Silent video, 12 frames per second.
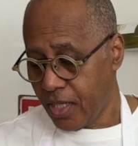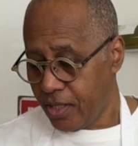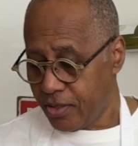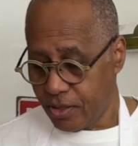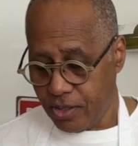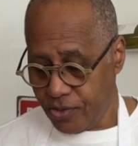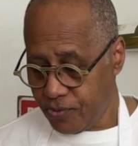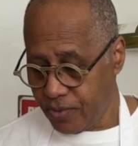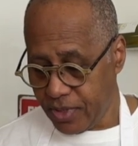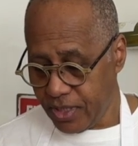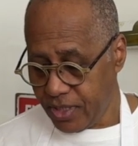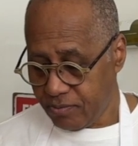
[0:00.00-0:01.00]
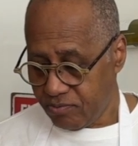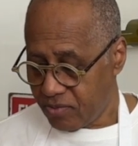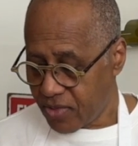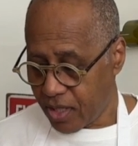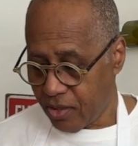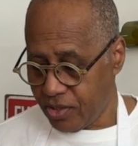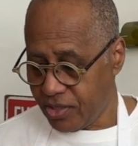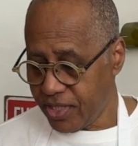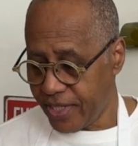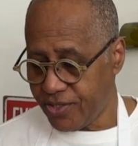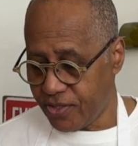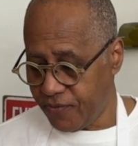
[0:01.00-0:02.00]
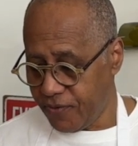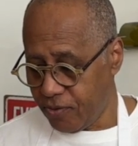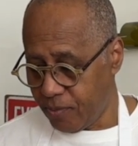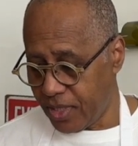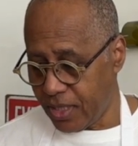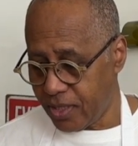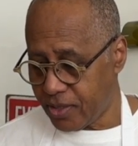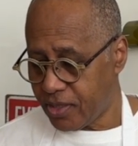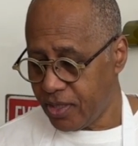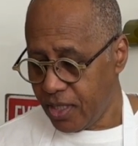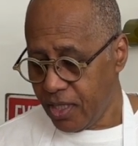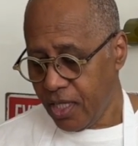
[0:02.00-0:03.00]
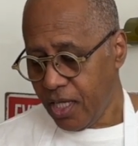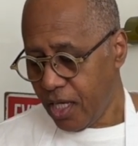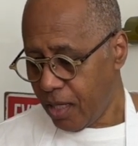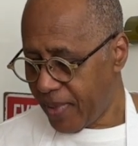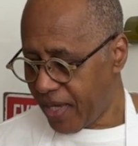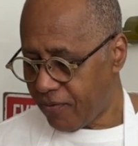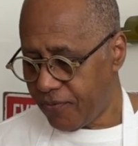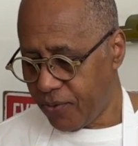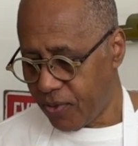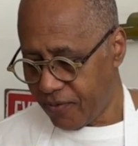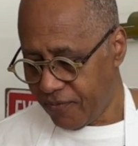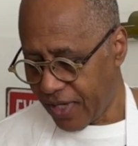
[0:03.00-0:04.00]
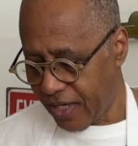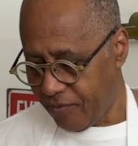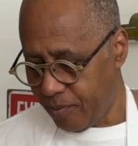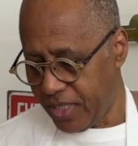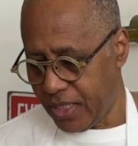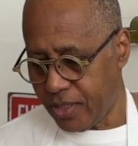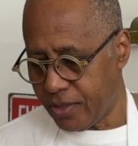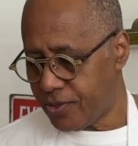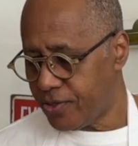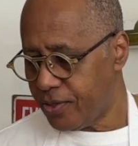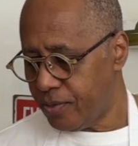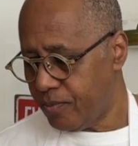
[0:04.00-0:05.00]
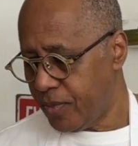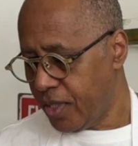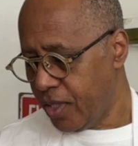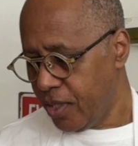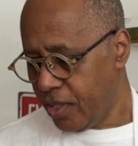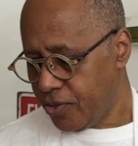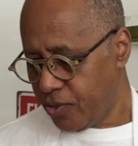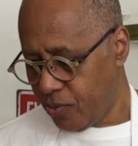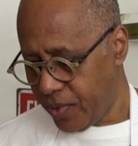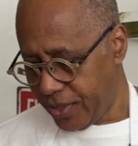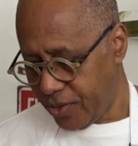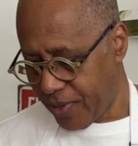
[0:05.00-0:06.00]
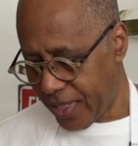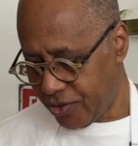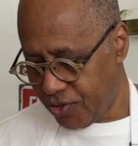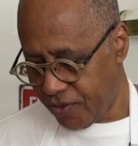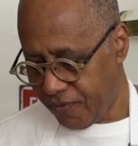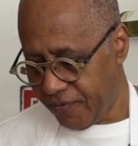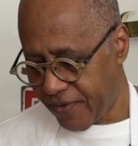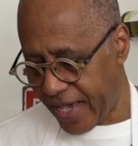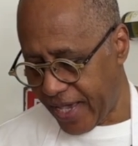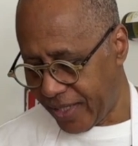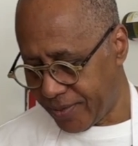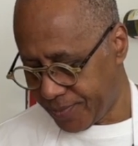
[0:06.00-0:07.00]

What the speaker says: So this really only takes a few minutes, about 4 to 5 minutes, to render out your fat.